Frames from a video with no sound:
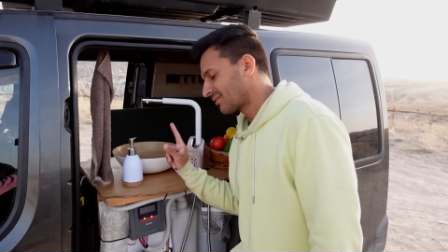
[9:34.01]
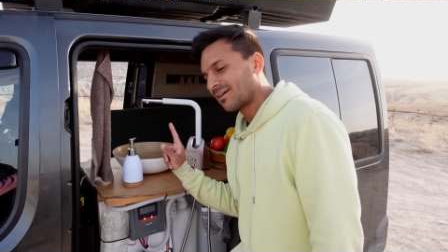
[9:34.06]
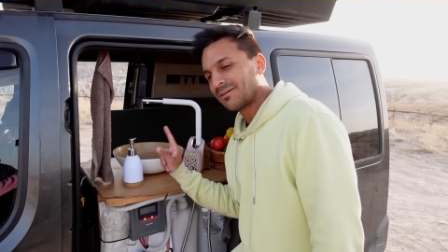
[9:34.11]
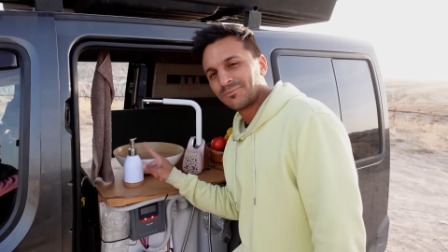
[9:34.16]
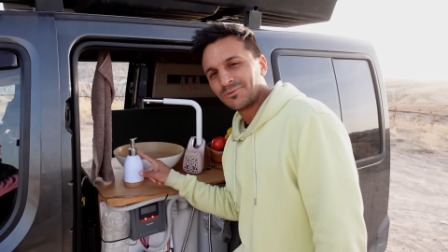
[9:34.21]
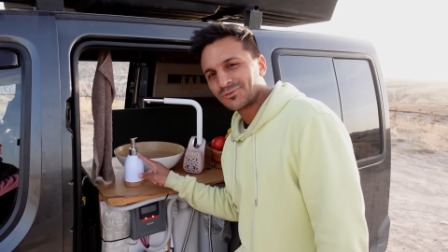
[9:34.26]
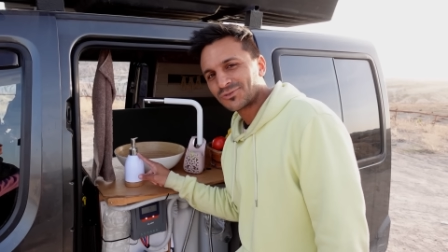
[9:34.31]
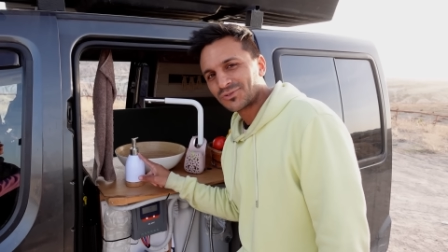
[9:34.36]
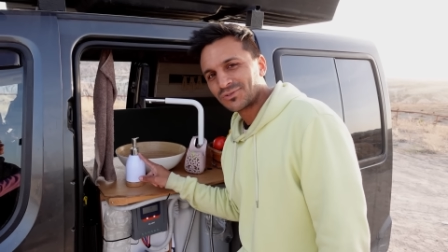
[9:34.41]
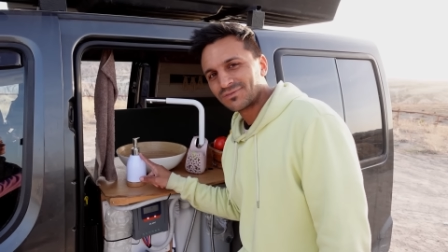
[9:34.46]

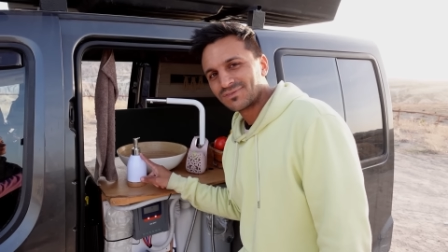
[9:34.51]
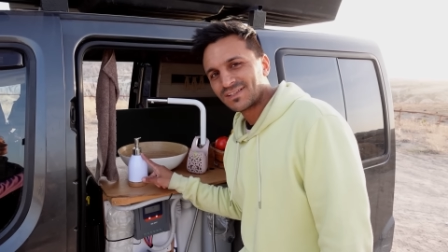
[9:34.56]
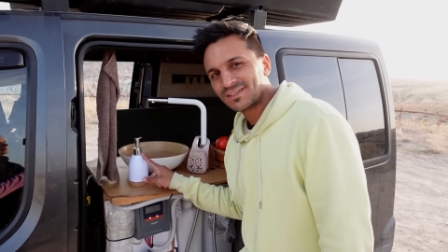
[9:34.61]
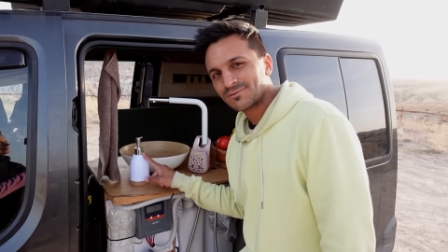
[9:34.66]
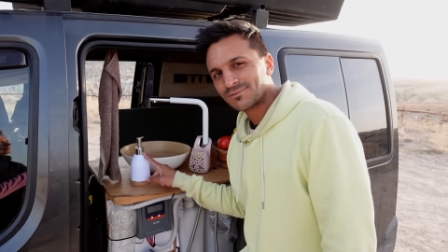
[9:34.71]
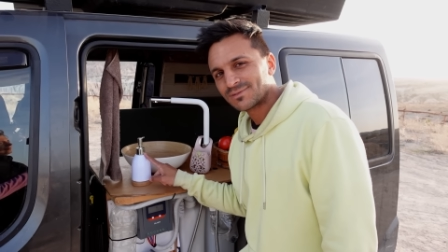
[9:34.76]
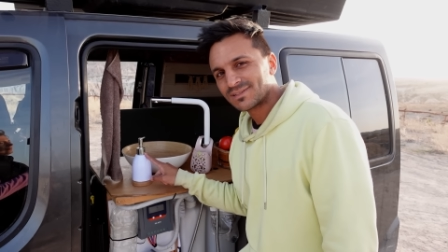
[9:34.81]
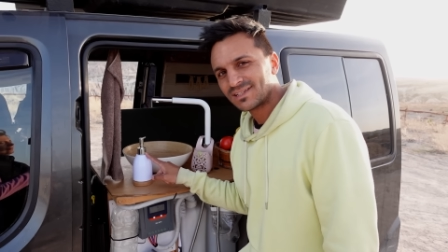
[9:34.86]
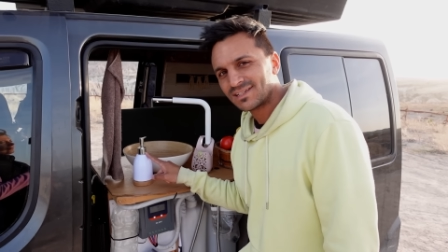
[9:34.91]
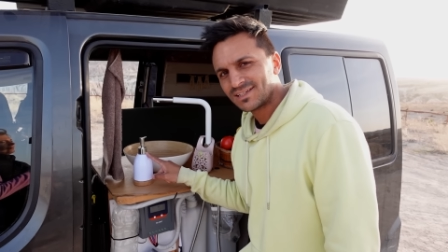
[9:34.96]
I'm not sure if
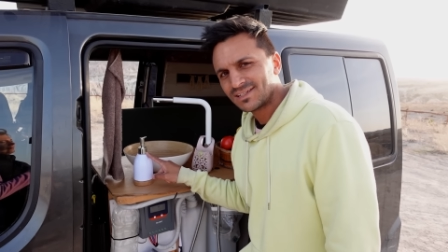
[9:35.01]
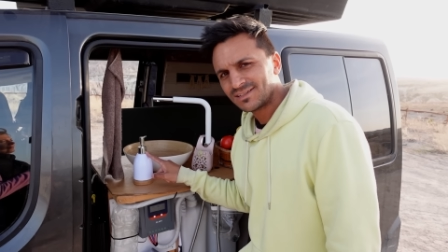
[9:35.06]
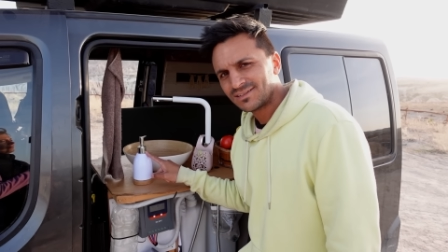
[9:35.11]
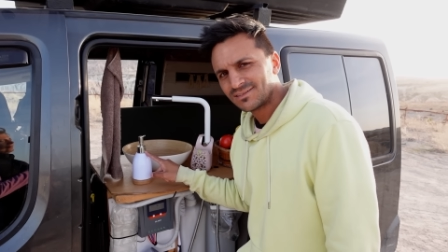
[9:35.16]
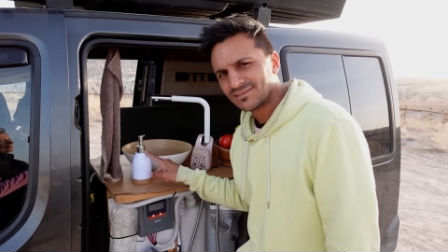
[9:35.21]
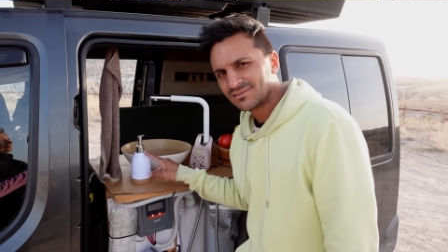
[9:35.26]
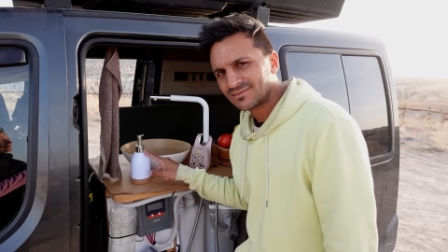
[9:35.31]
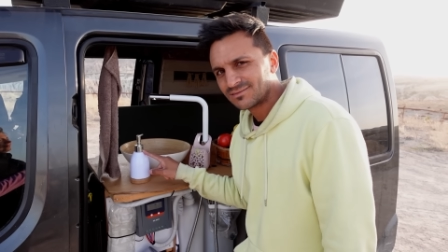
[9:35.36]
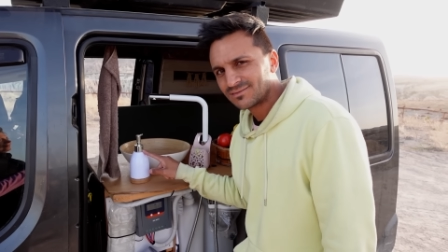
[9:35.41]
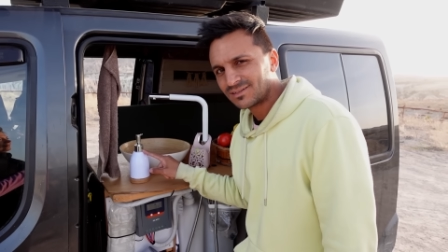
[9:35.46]
this was here
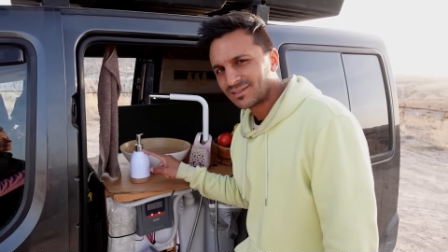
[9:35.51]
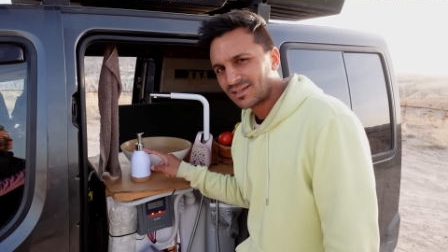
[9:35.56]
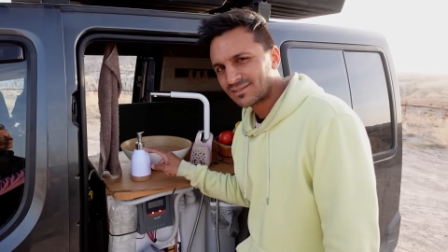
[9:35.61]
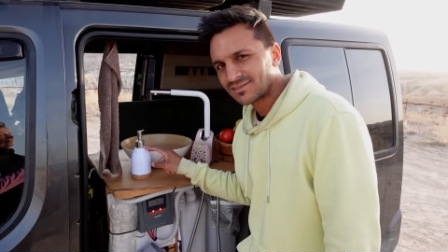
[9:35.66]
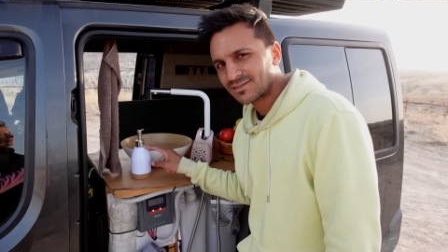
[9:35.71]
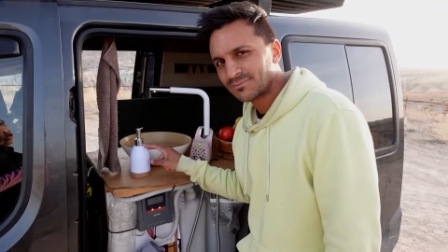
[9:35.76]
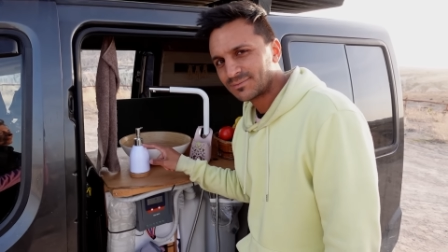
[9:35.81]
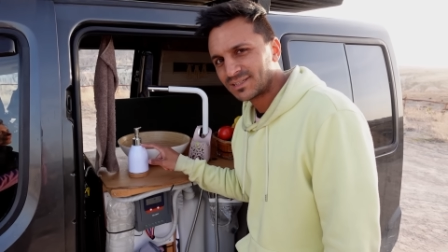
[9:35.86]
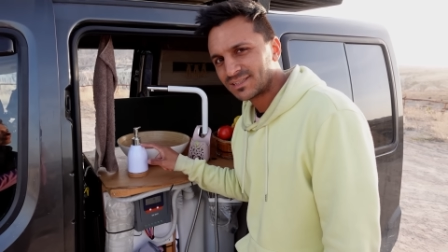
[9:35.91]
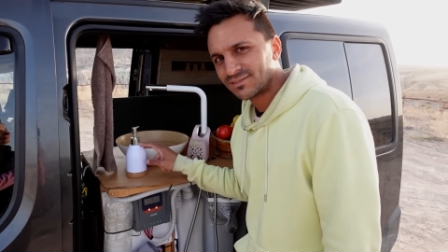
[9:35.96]
the
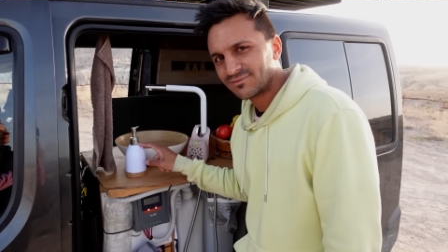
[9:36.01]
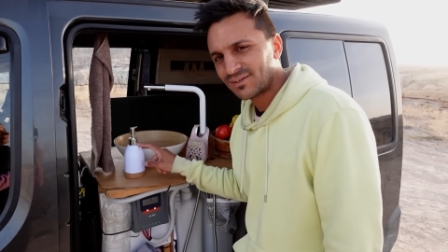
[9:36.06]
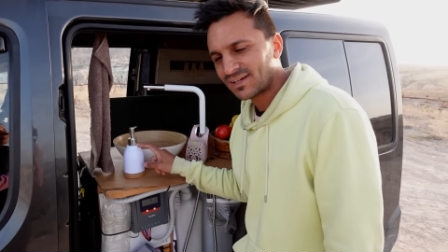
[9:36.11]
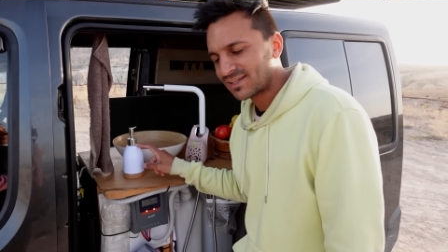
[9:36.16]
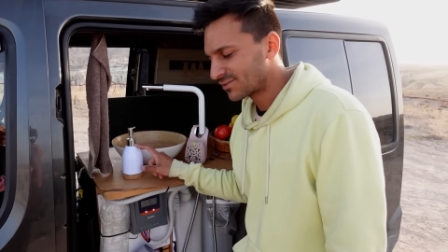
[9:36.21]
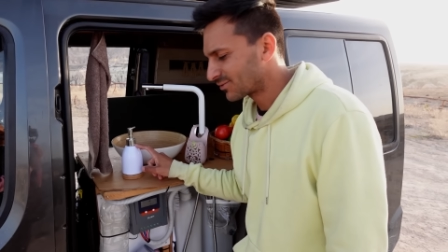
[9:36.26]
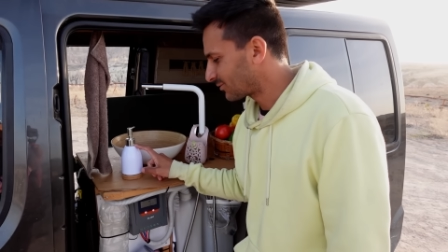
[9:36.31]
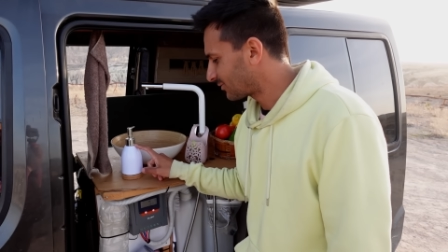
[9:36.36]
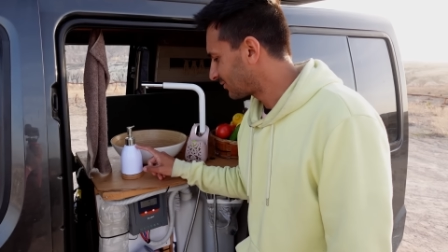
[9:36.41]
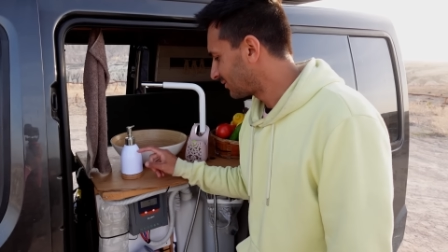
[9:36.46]
last time we did the
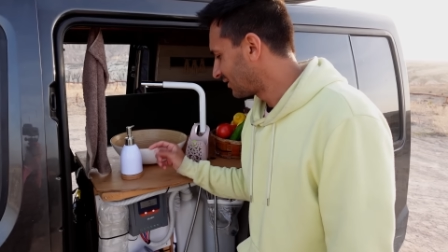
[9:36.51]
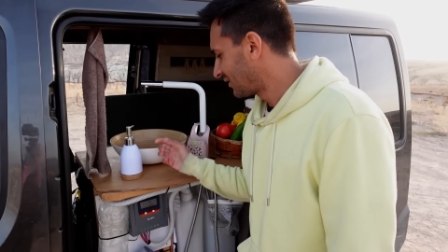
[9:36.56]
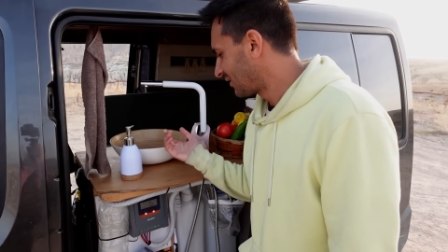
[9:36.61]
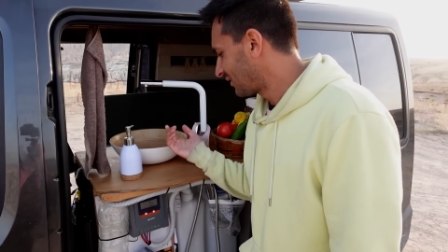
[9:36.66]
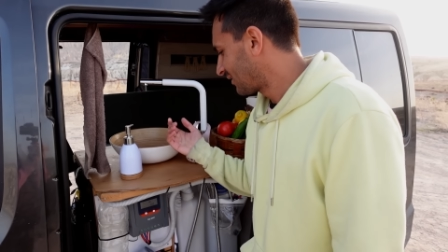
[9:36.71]
van tour,